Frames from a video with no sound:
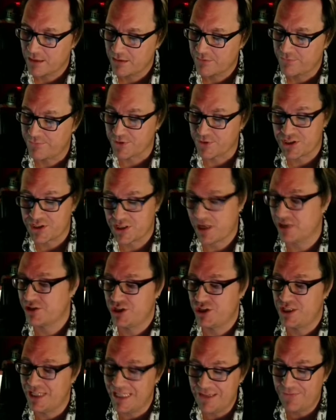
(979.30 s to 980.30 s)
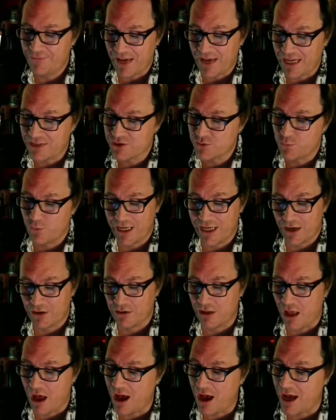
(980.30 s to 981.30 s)
For such defects we are
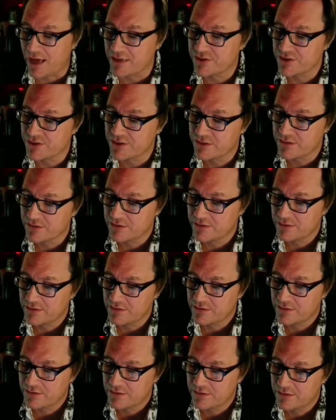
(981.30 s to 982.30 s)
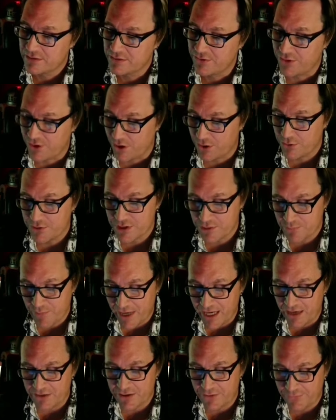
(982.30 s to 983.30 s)
lost, though
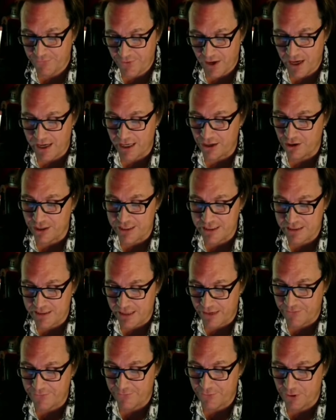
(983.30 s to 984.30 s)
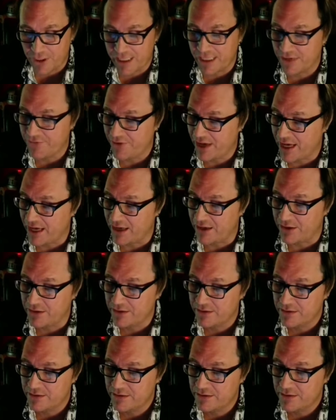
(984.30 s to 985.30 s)
spared the fire and suffering of hell
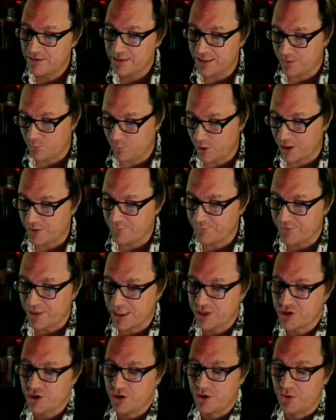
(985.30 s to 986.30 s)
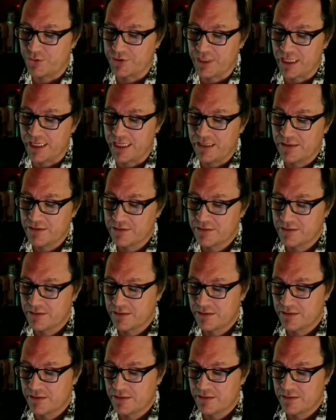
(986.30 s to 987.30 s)
in one affliction only,
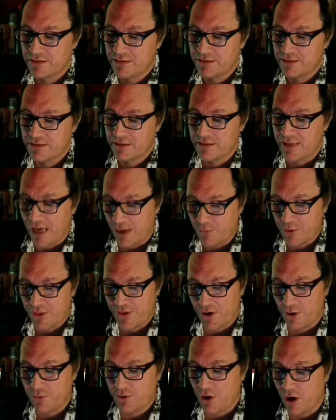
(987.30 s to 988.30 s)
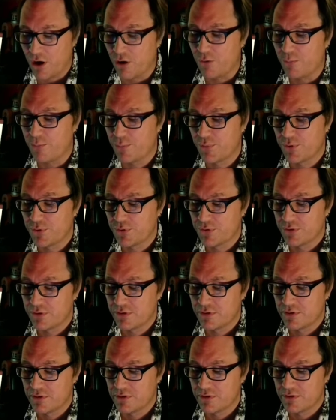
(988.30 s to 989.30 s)
that without hope
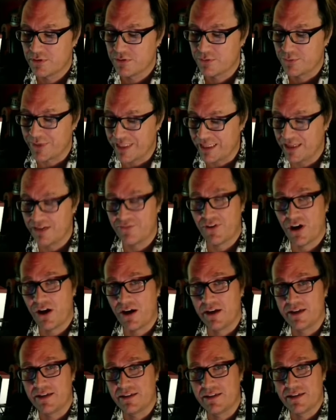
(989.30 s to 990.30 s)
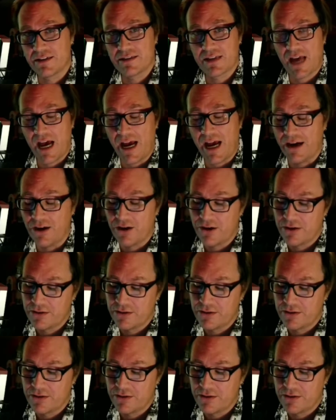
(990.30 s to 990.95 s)
we live on in desire.